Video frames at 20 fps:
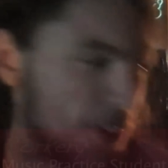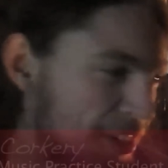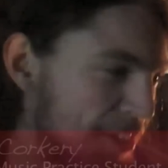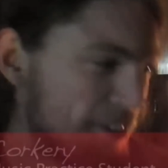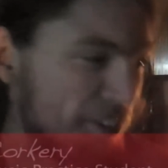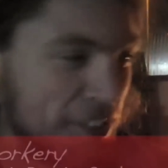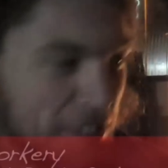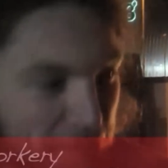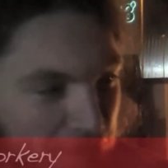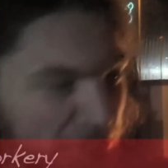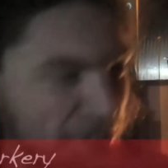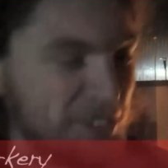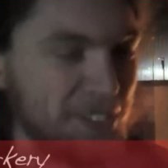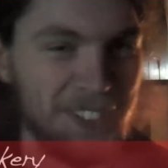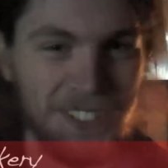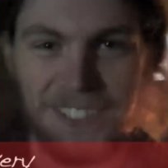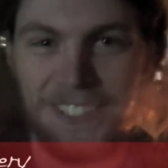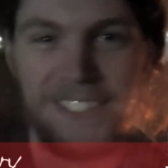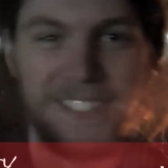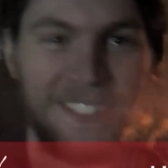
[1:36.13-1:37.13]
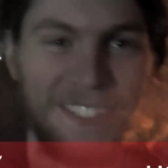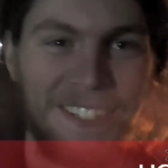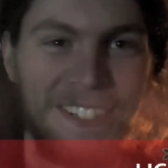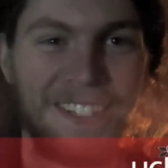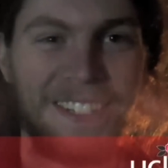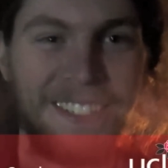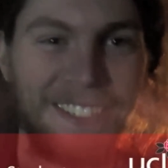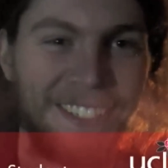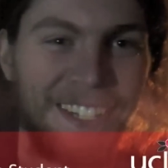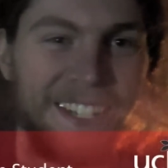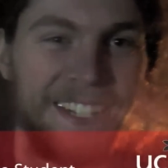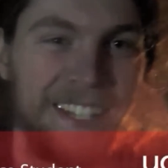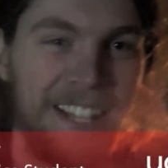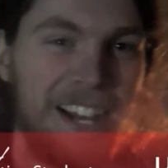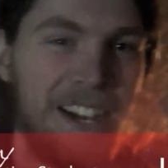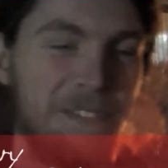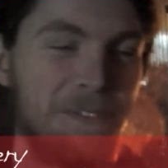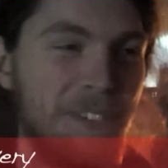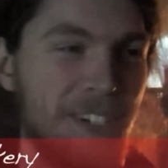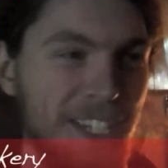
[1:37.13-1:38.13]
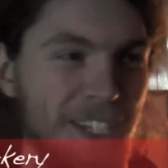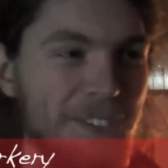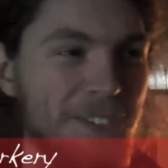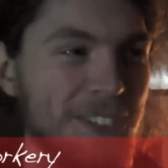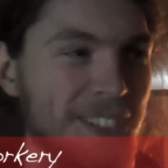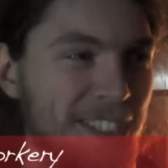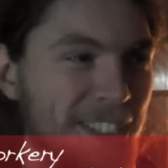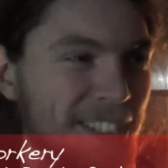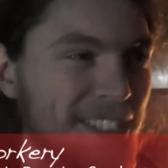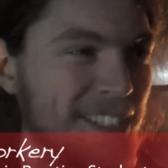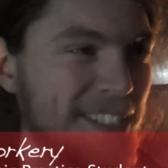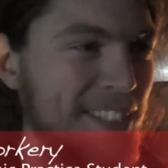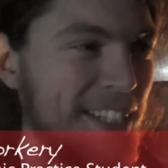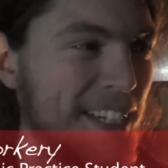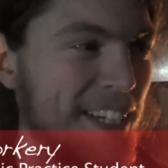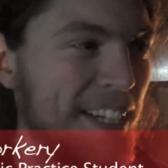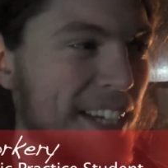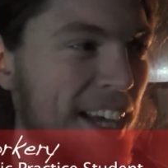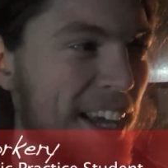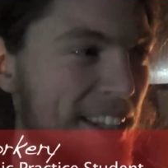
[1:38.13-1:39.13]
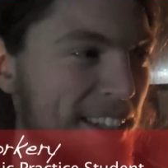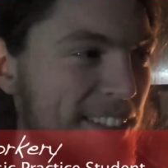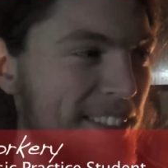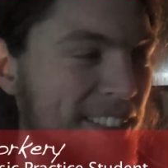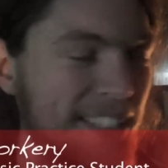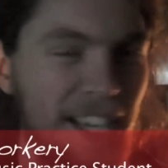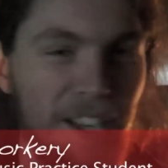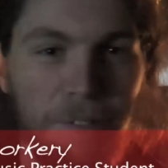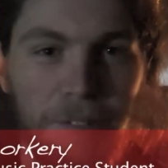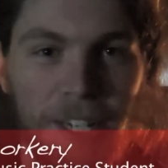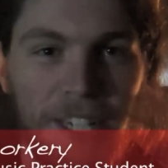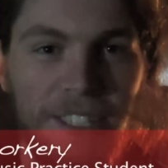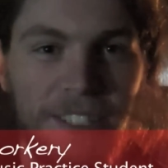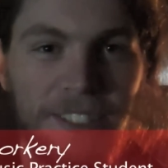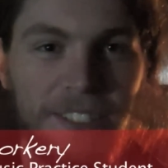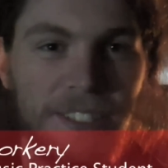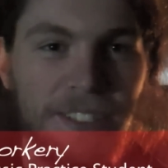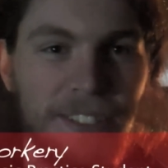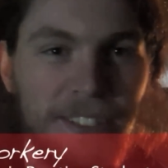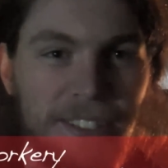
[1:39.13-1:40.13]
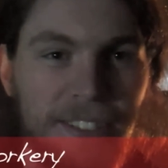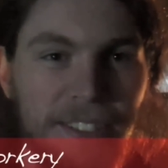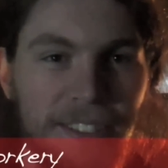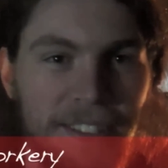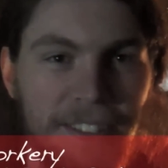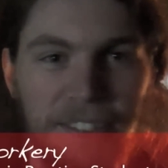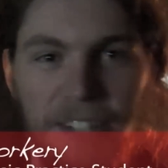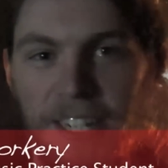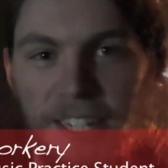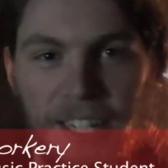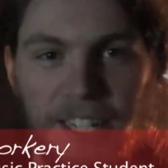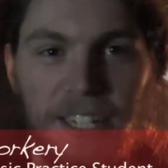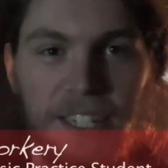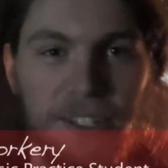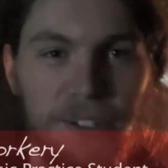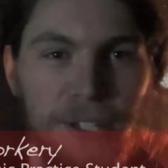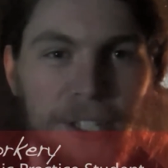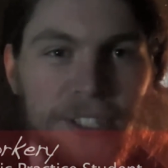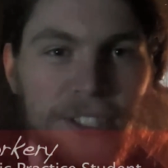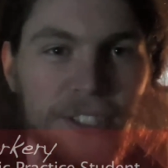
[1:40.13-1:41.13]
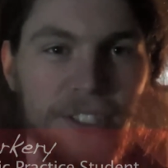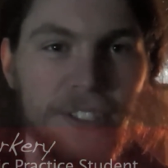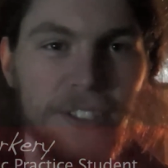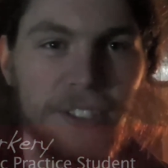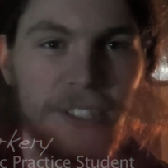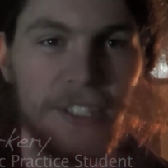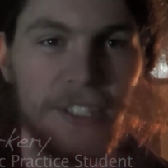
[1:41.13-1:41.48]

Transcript: your influences and things like that. But he was, I think Simon asked the right kind of questions, you